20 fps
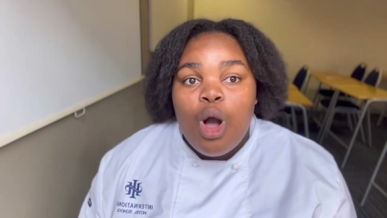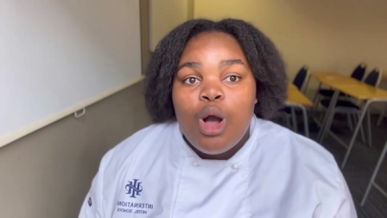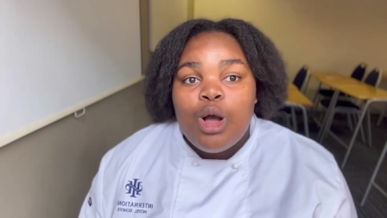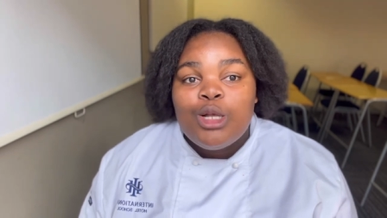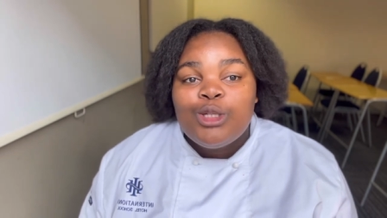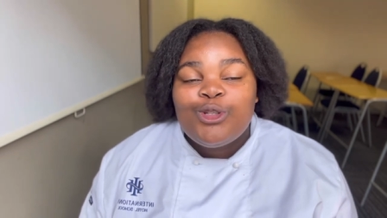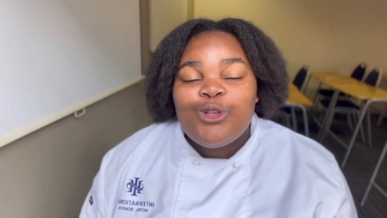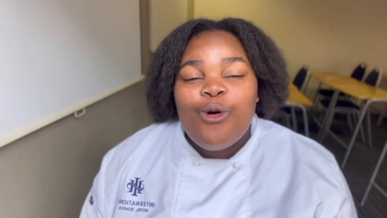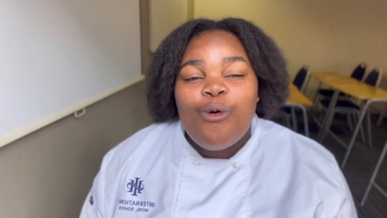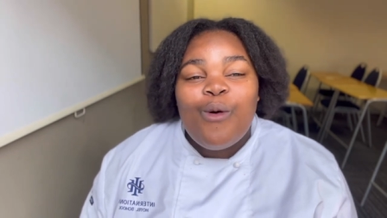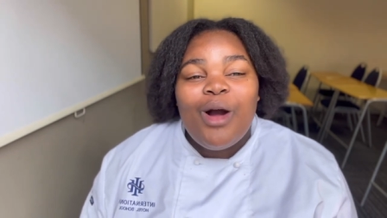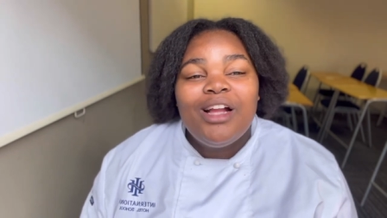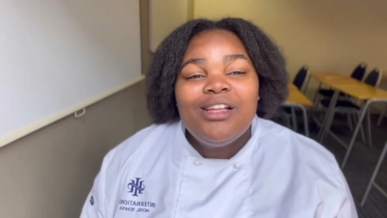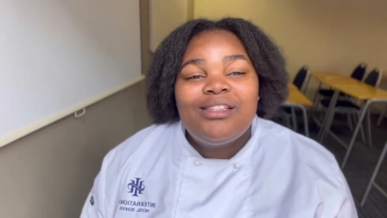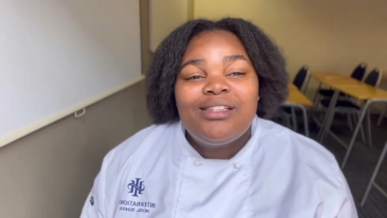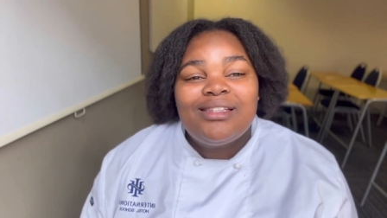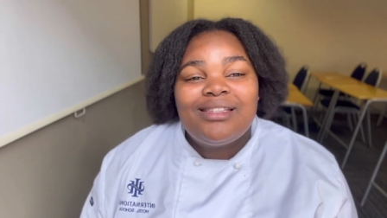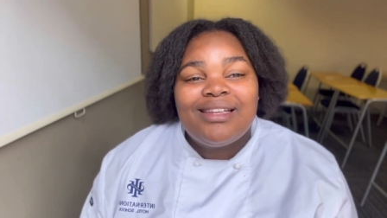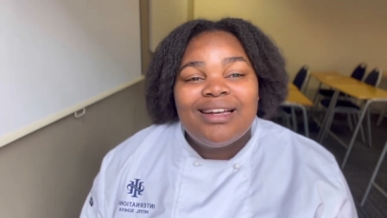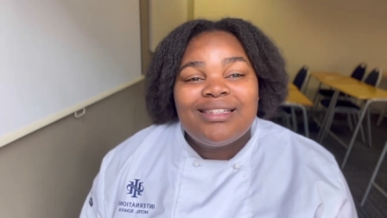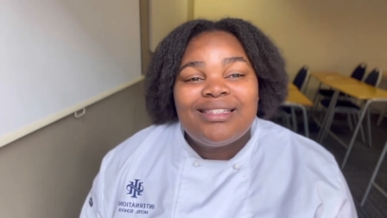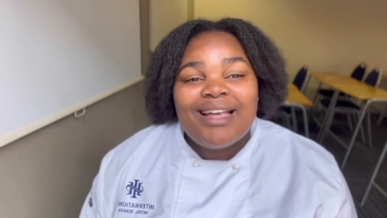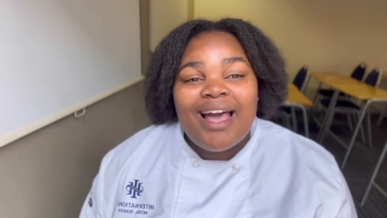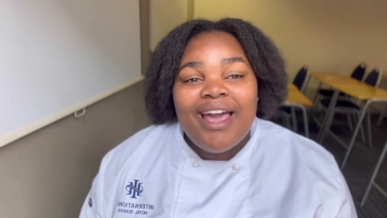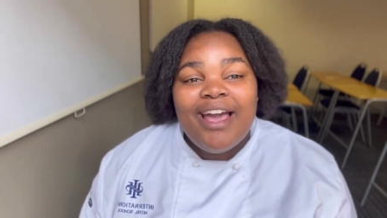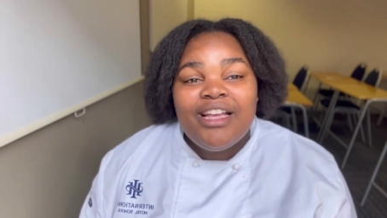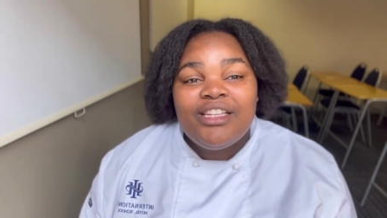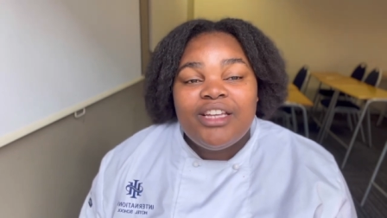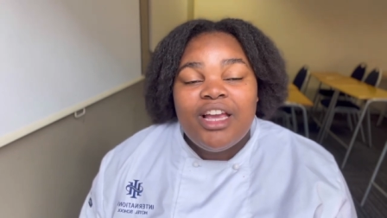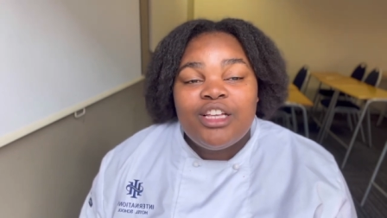So what does
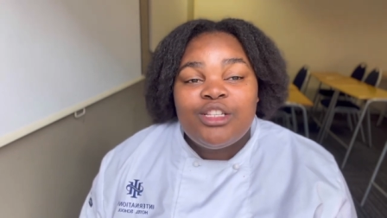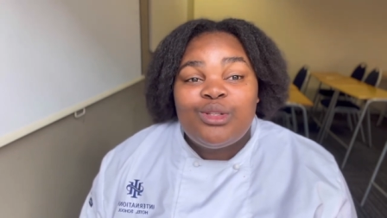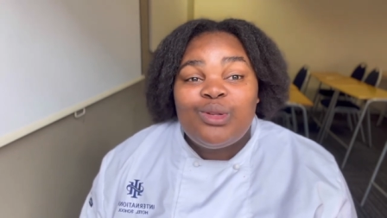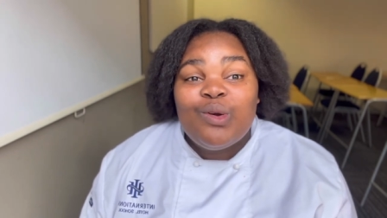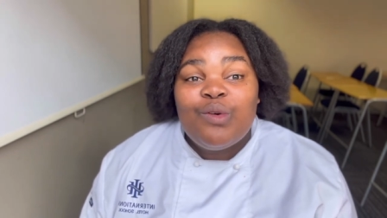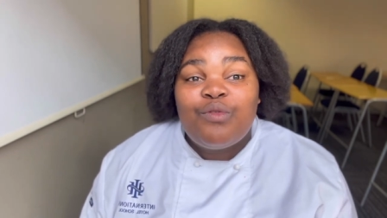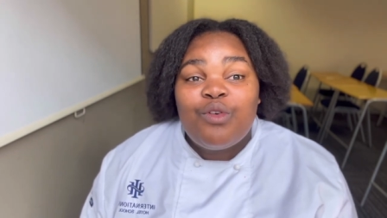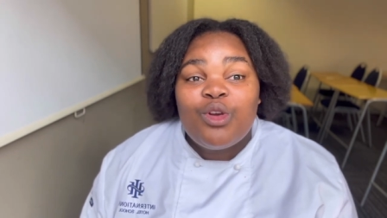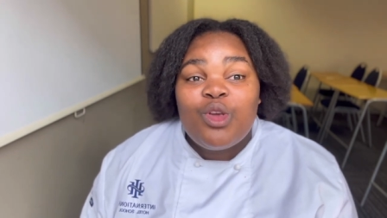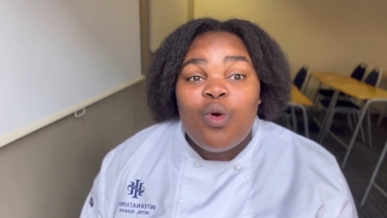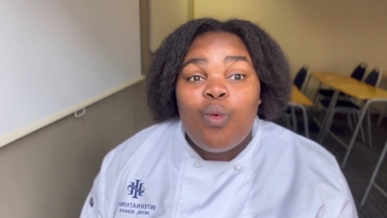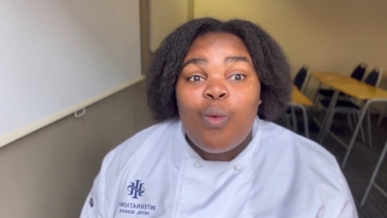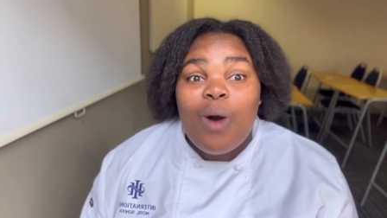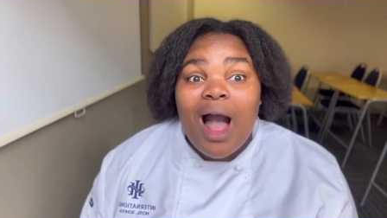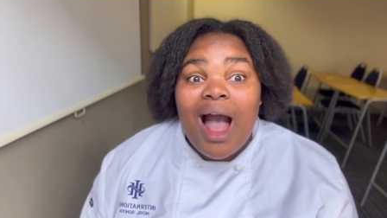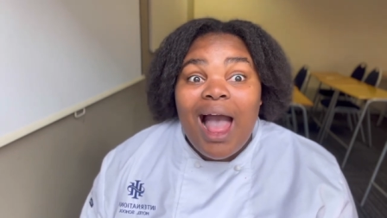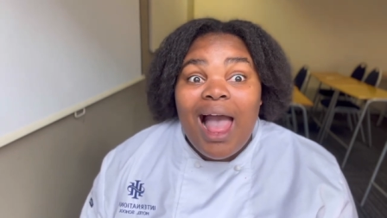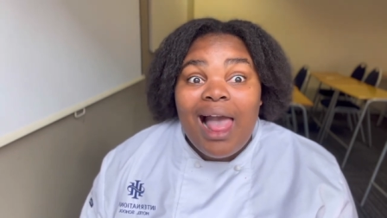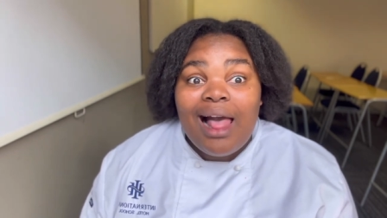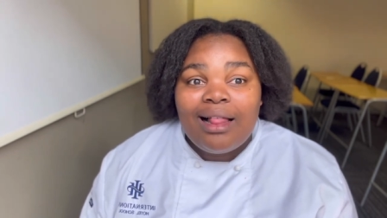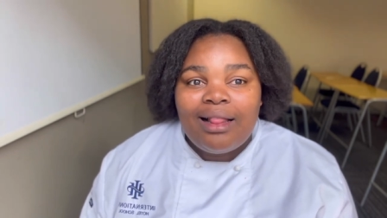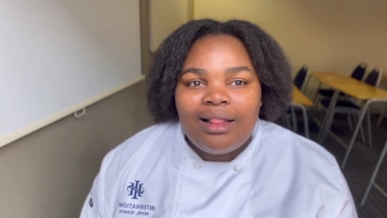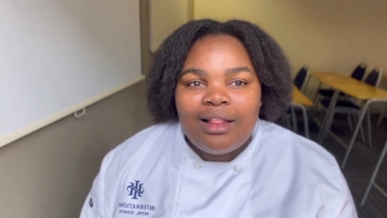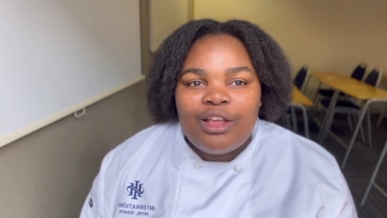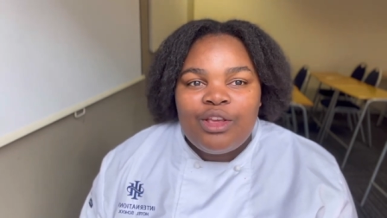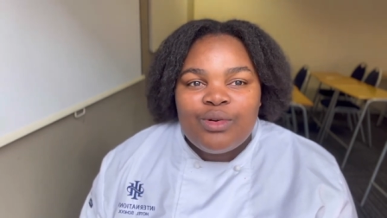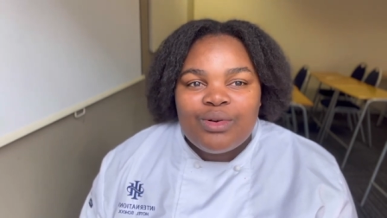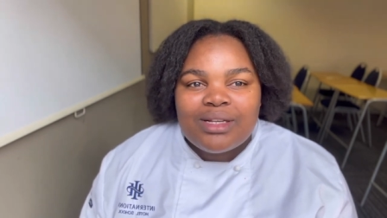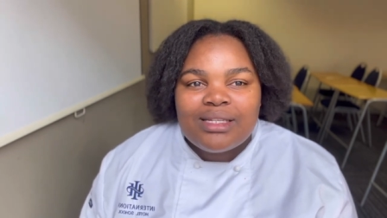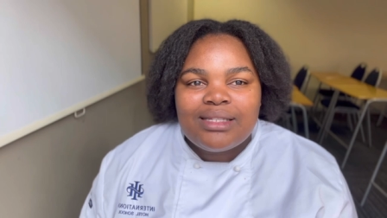IHS do for you while
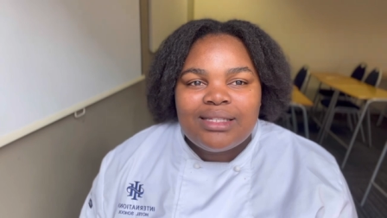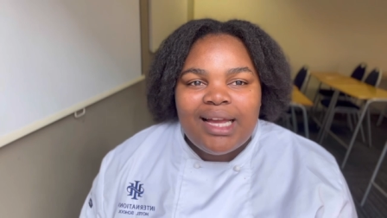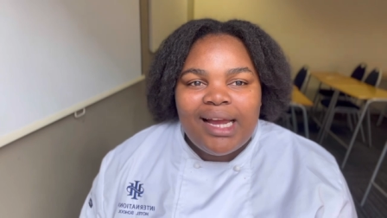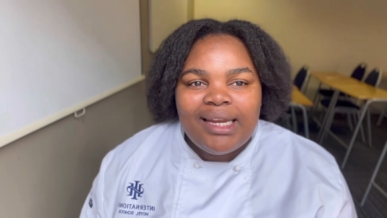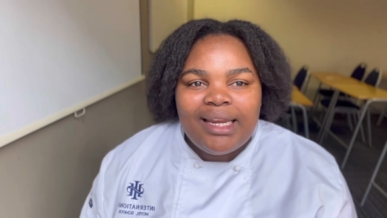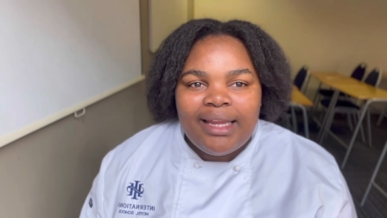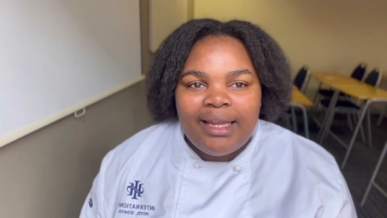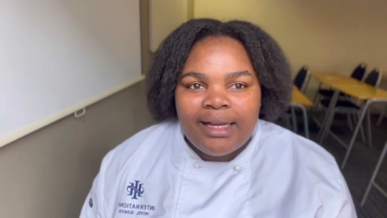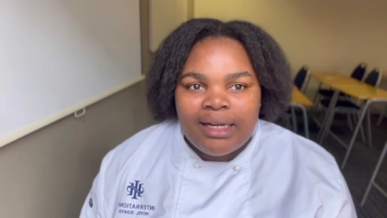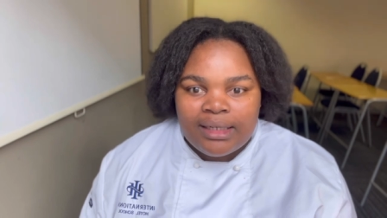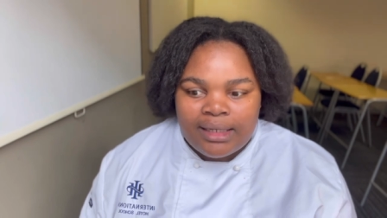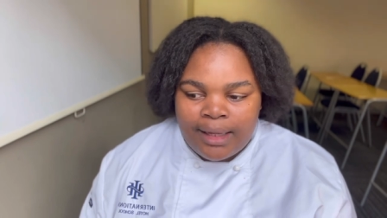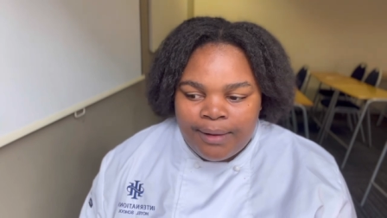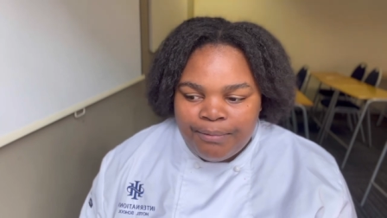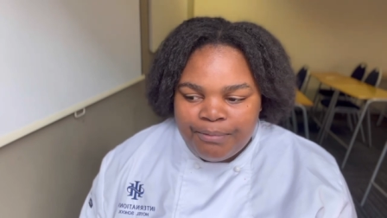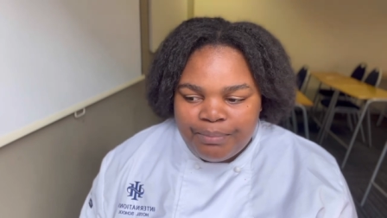you are studying?